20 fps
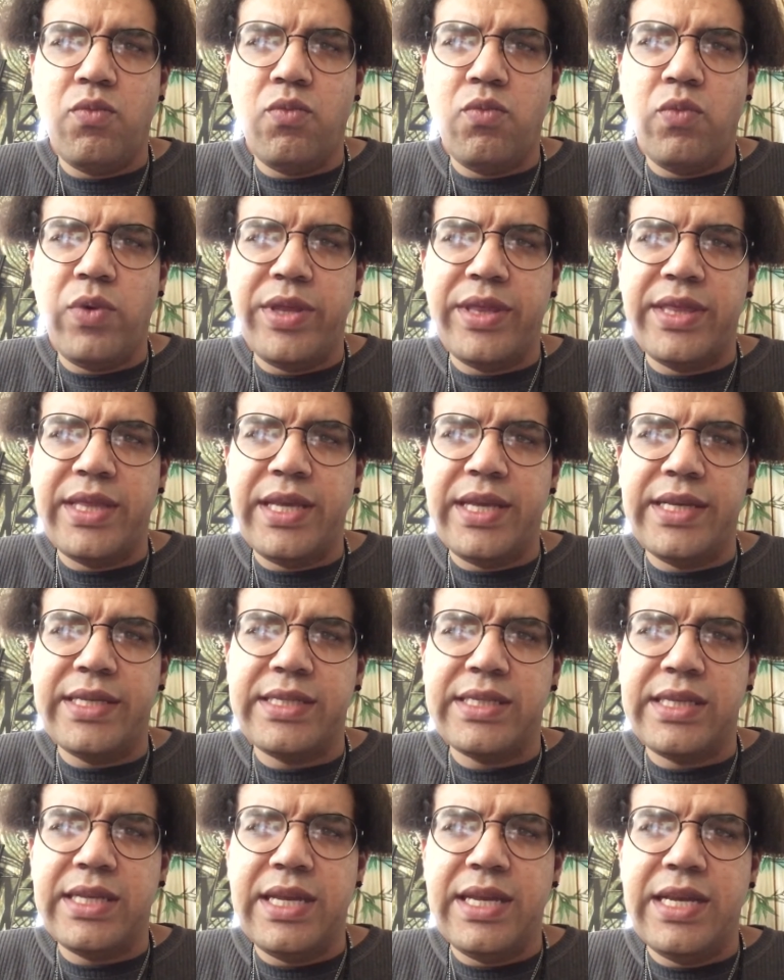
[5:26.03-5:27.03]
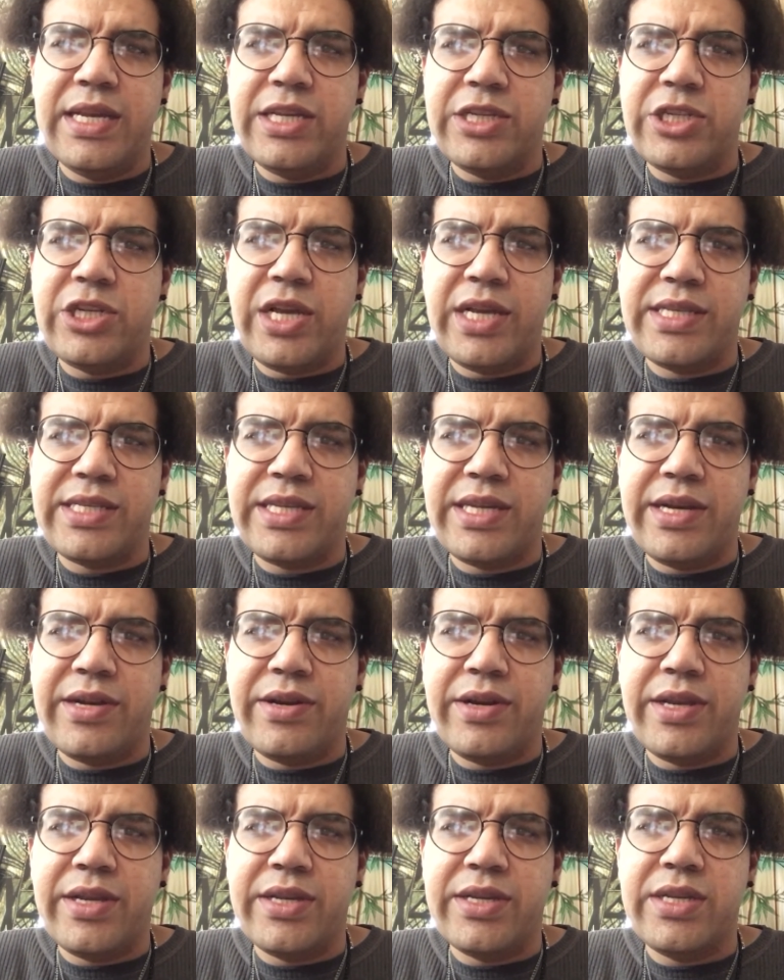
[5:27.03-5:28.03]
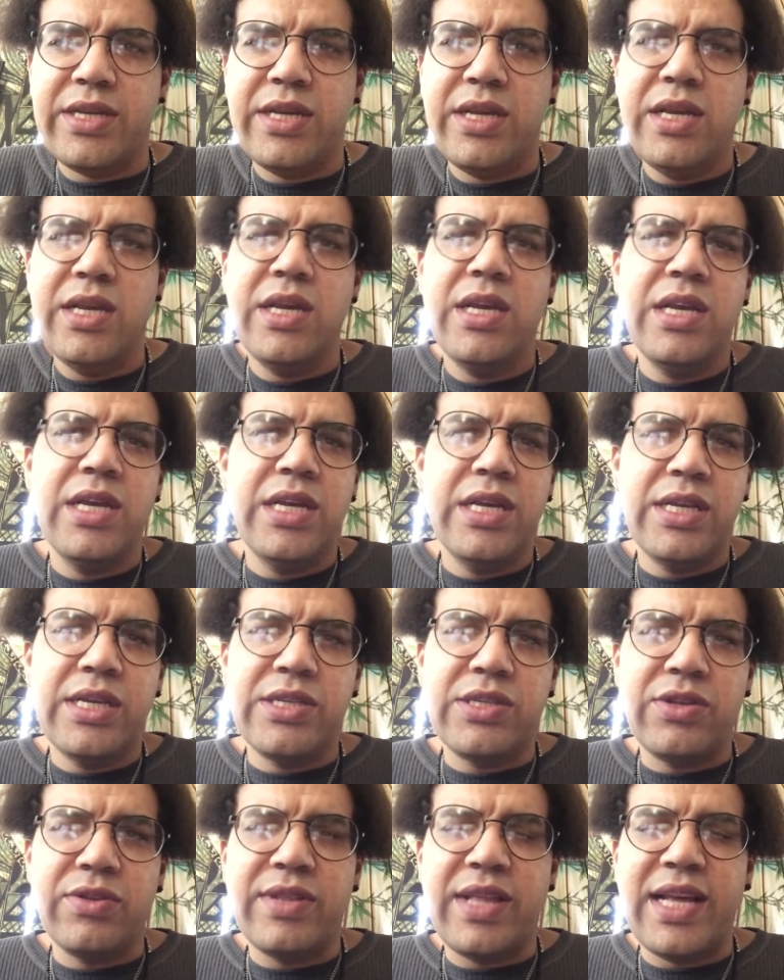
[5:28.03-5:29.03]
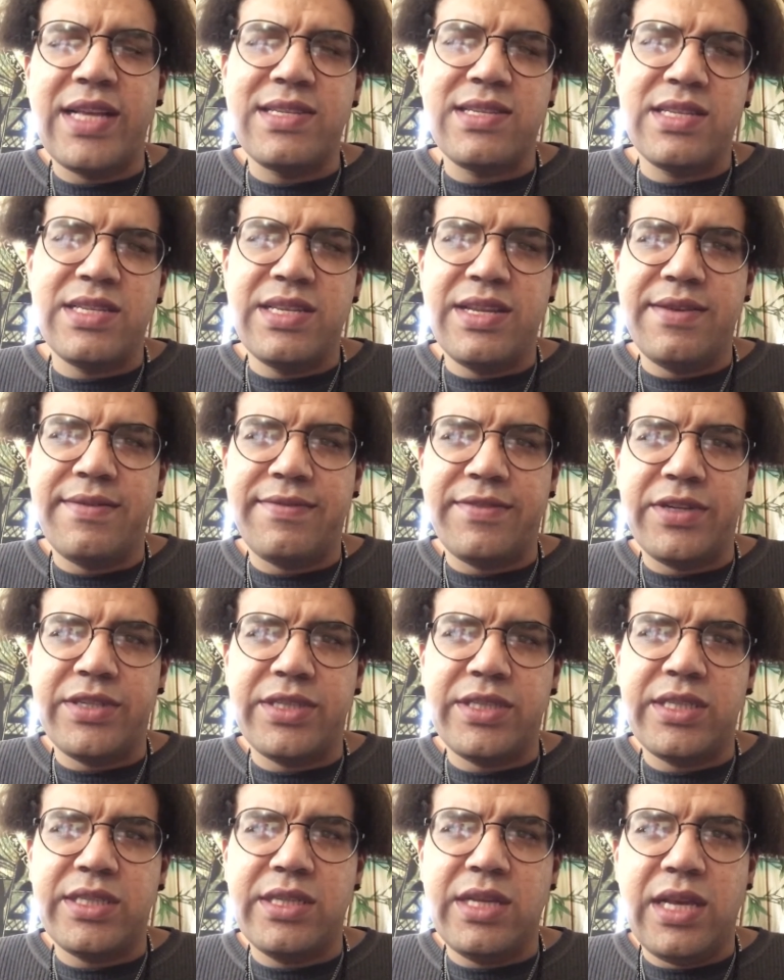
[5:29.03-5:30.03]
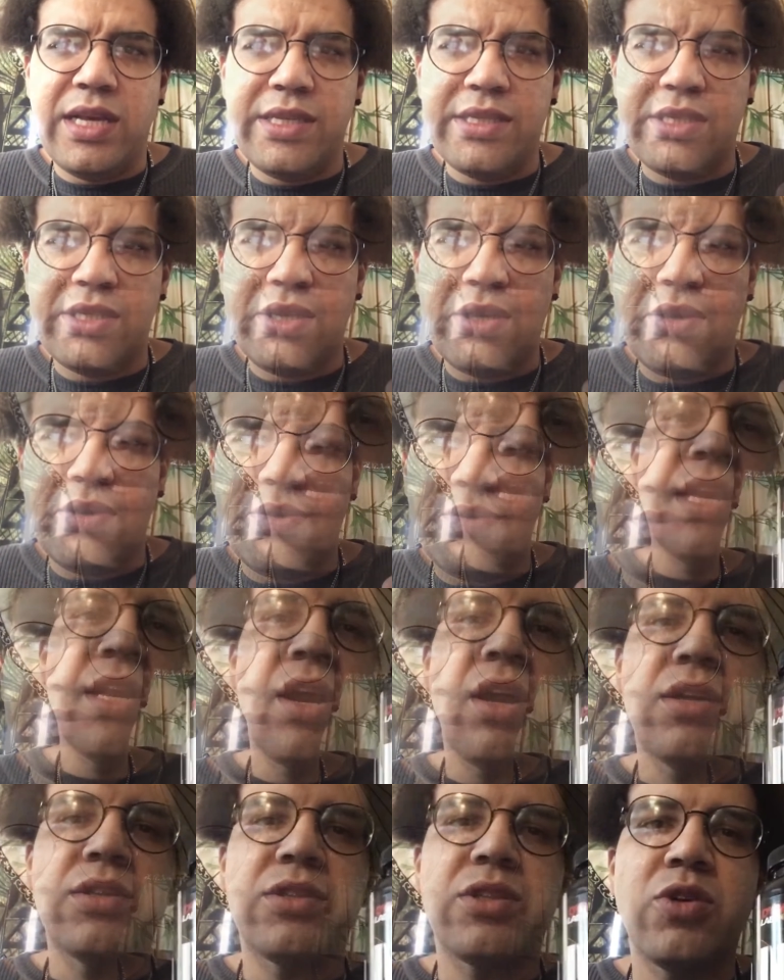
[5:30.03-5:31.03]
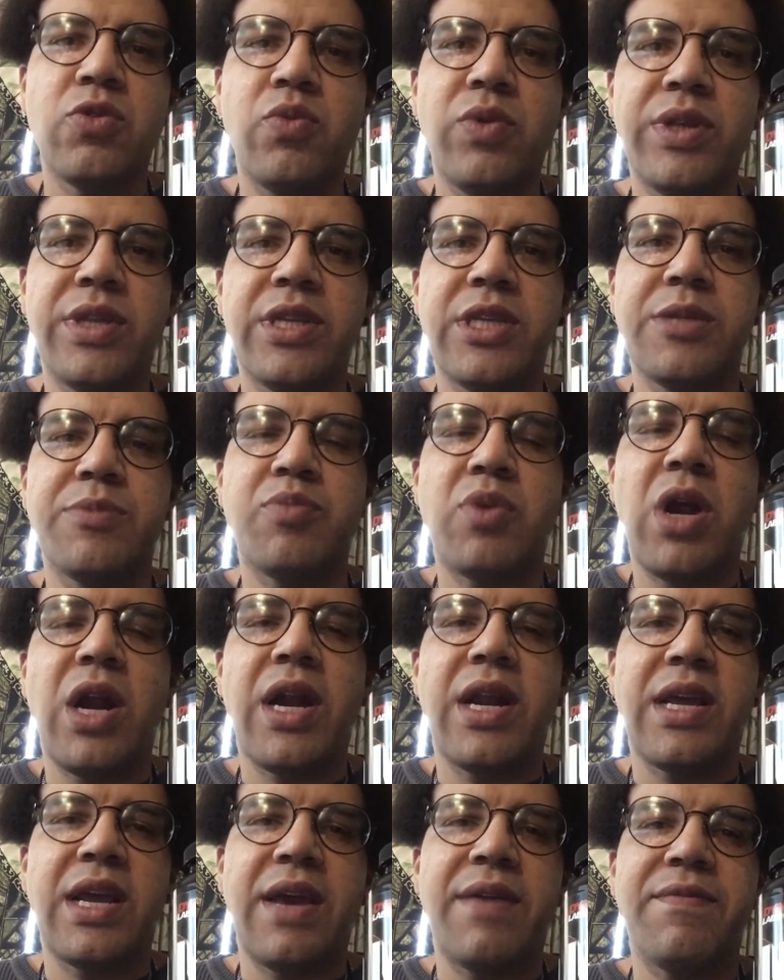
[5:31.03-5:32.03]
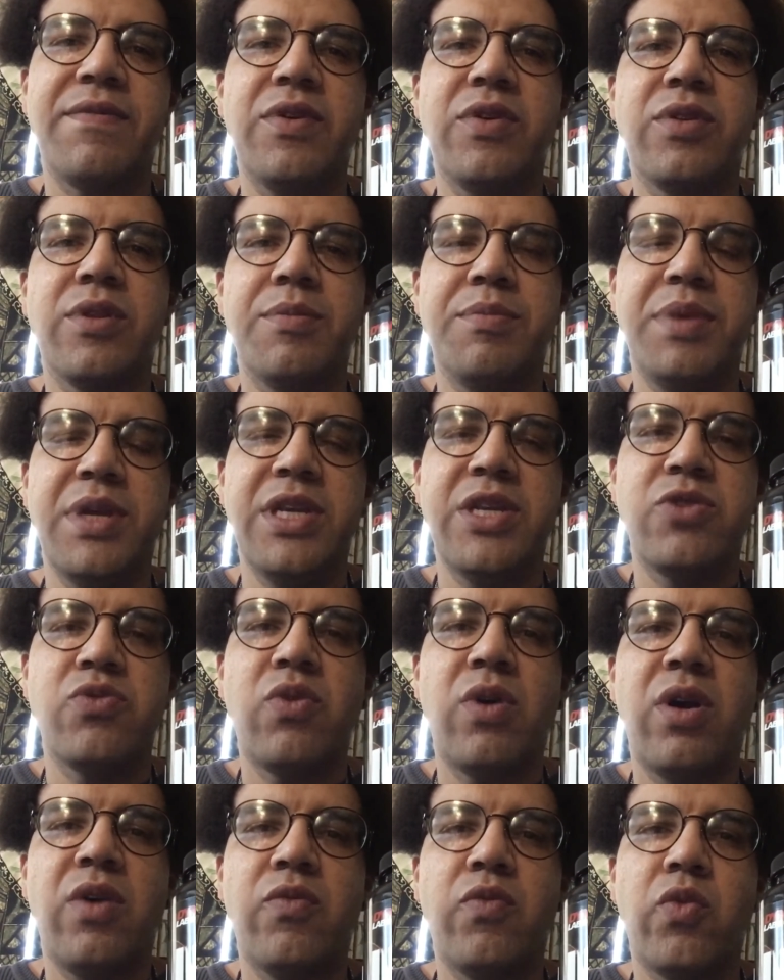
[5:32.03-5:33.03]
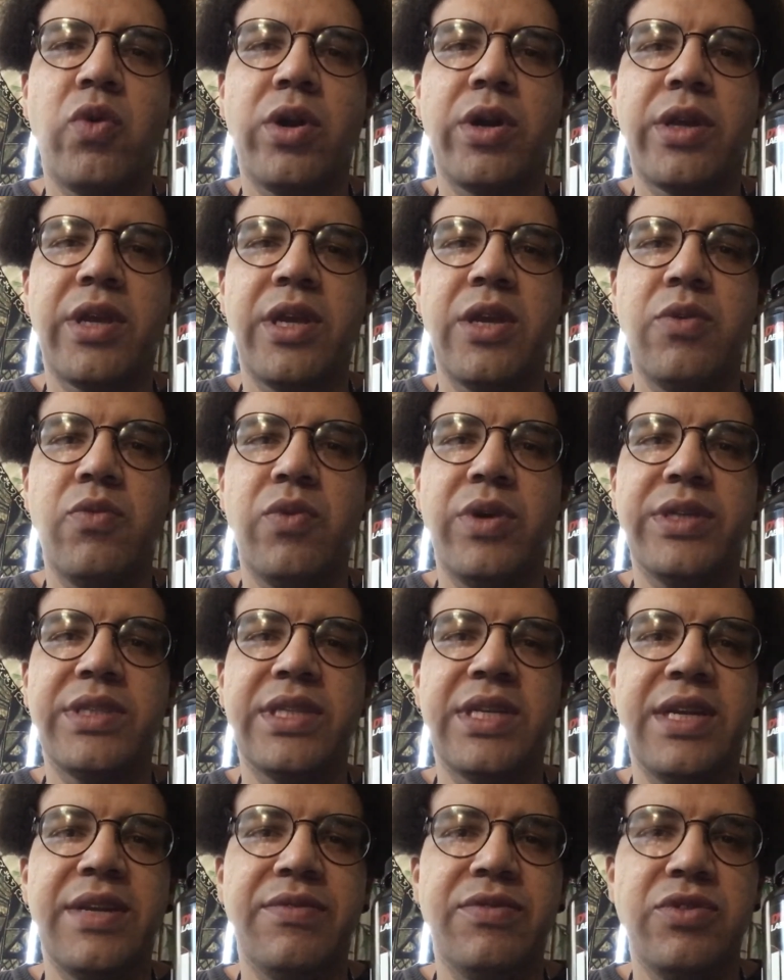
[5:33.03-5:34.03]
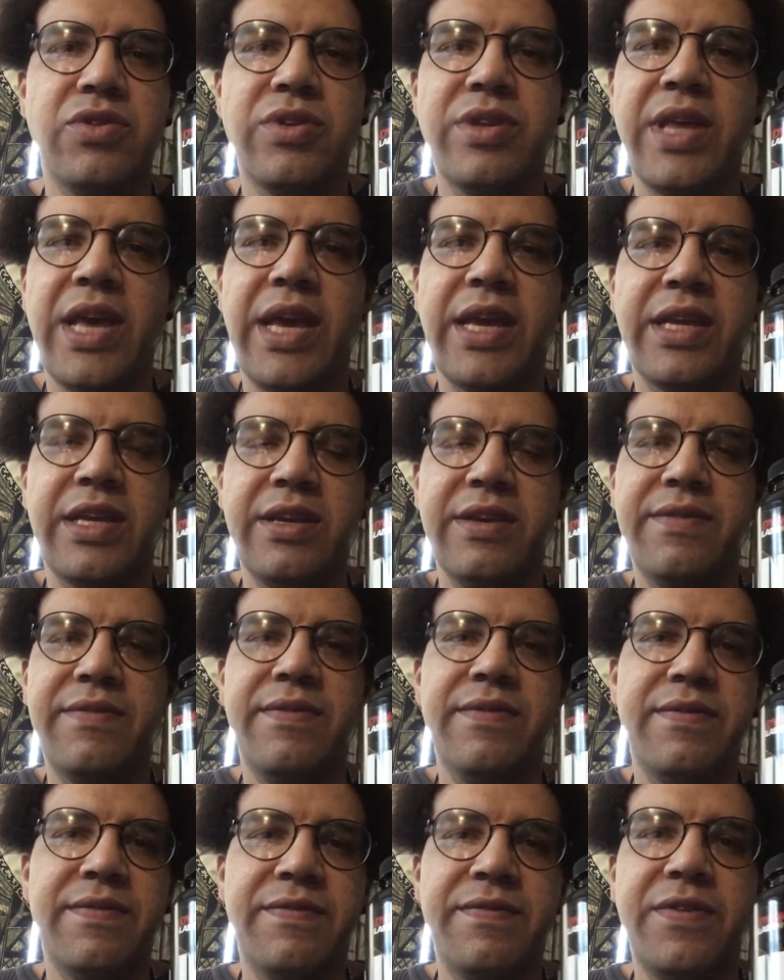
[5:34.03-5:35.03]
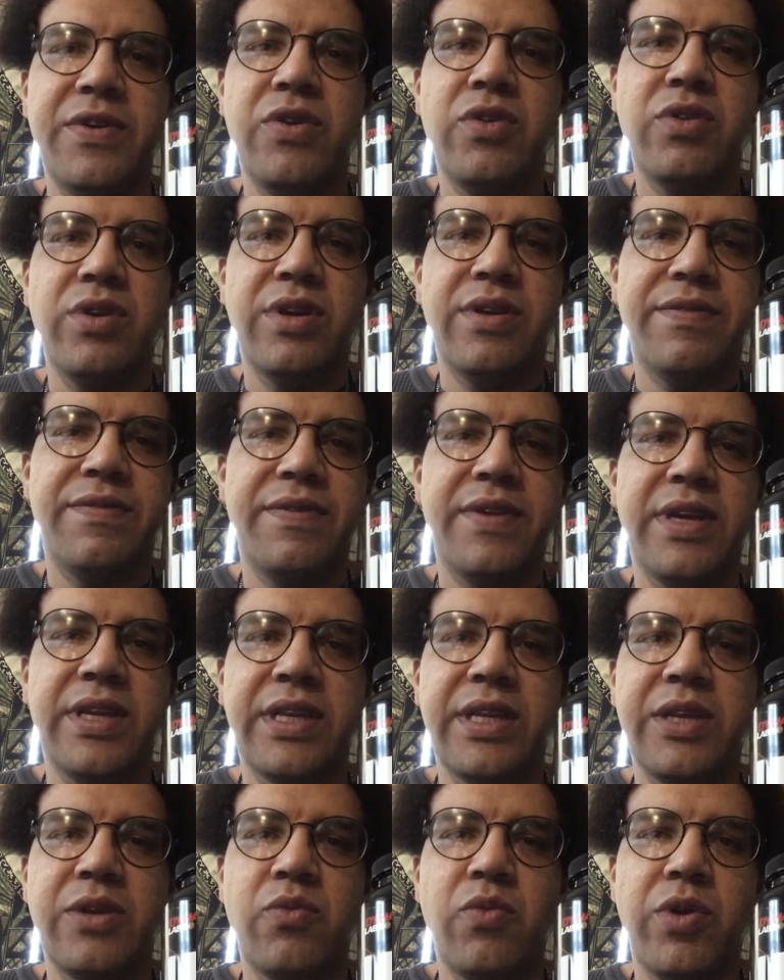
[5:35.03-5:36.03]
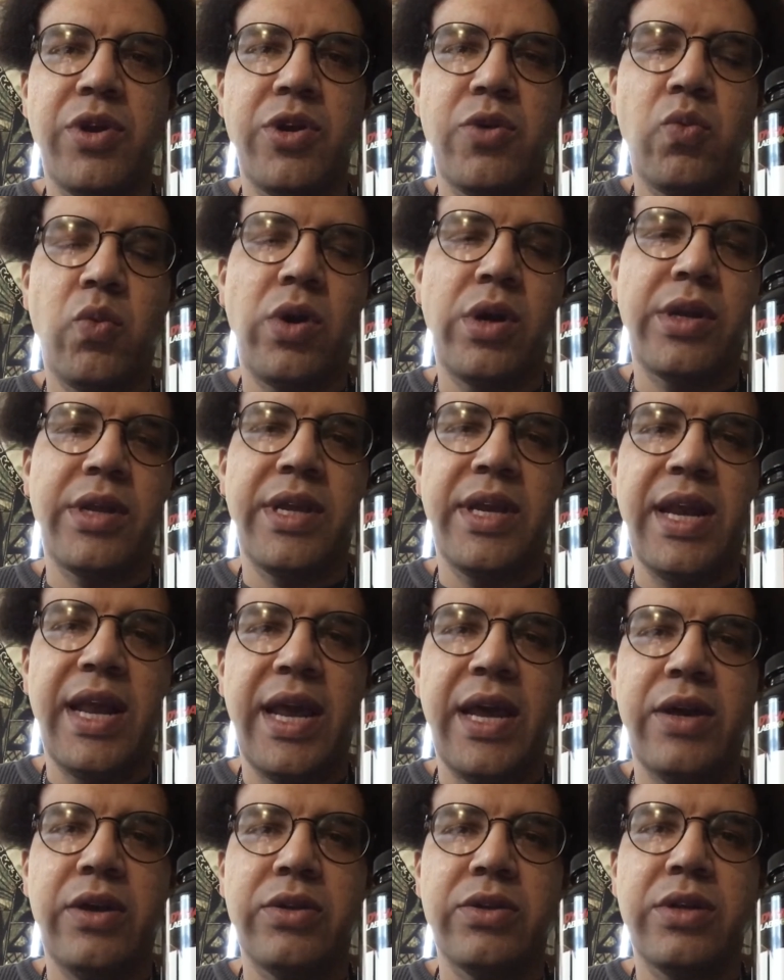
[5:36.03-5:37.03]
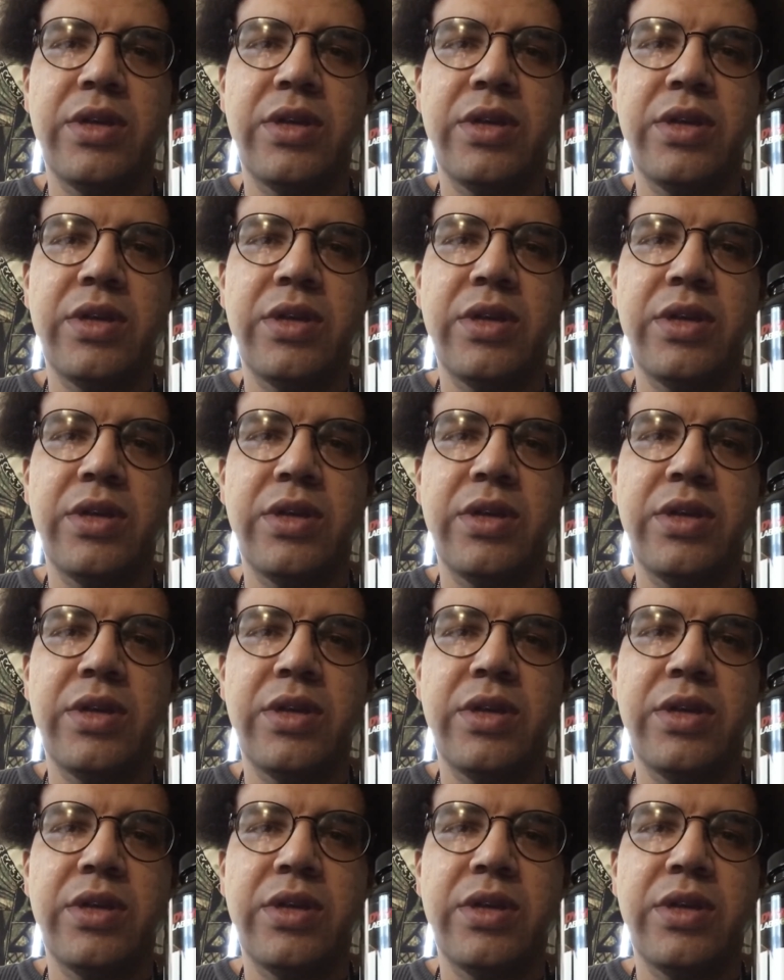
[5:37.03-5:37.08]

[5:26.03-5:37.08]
with this in the chest area. So that's the difference. So, and also with this product, I feel the B12 working, which gives you that good feel good feeling when you're working out.